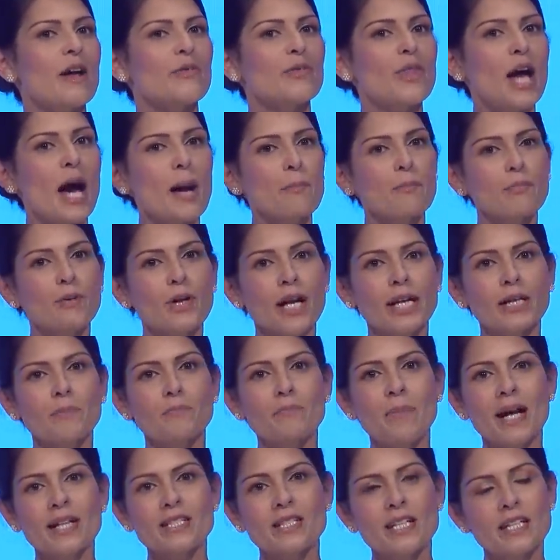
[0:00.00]
That
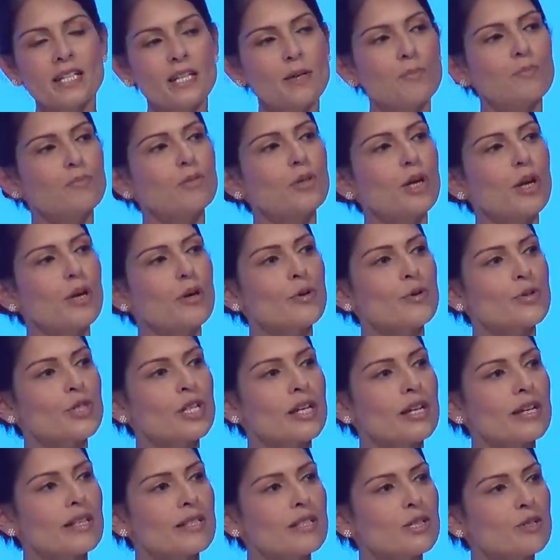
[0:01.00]
pragmatic approach
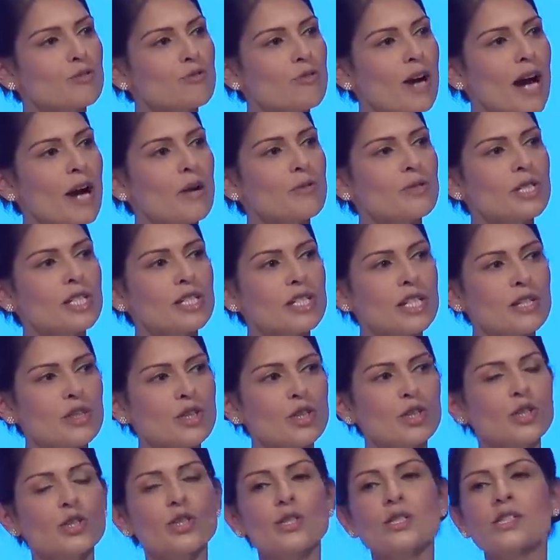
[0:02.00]
is grounded in
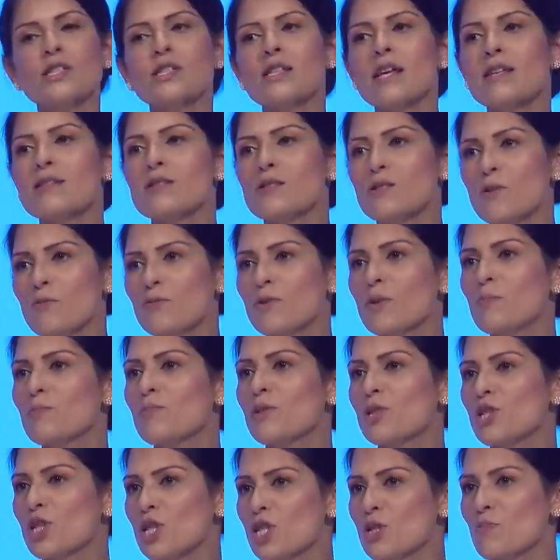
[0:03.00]
the good sense of the
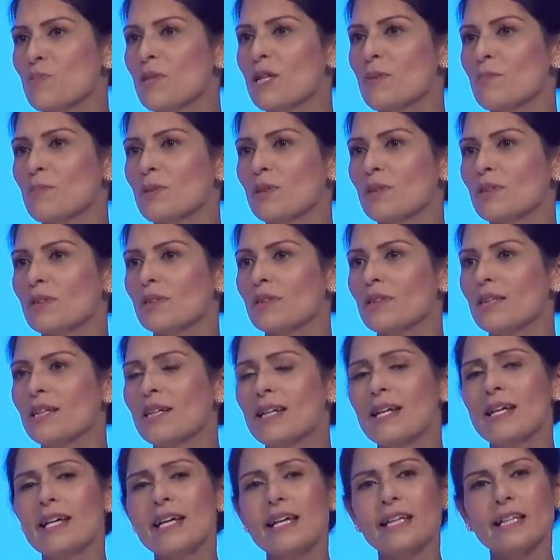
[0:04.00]
British people.
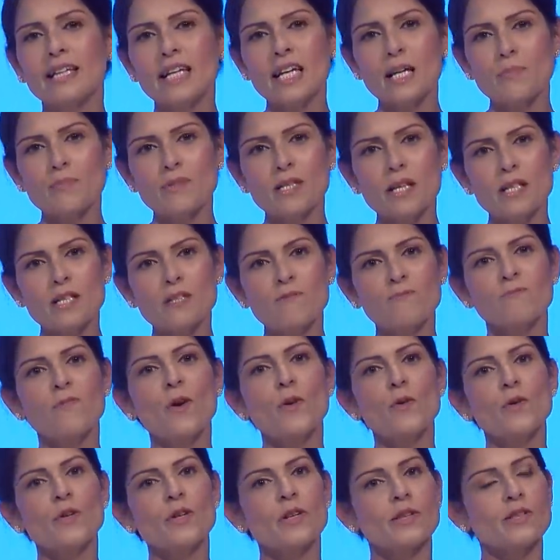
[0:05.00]
It keeps us
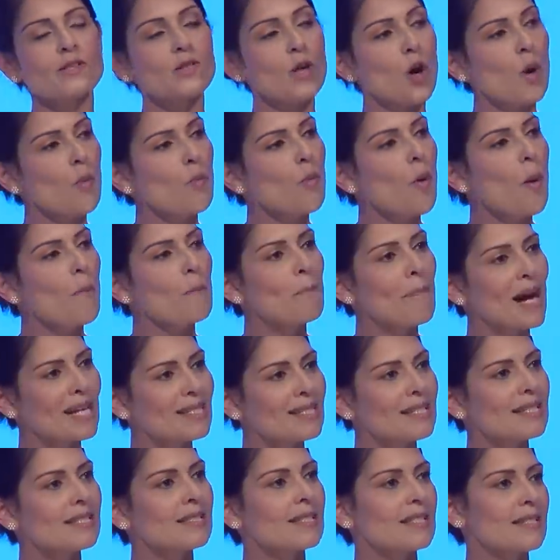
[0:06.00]
focused on what
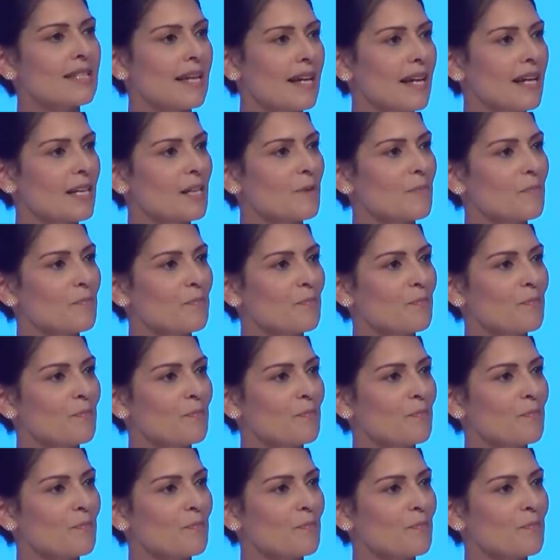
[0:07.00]
matters today.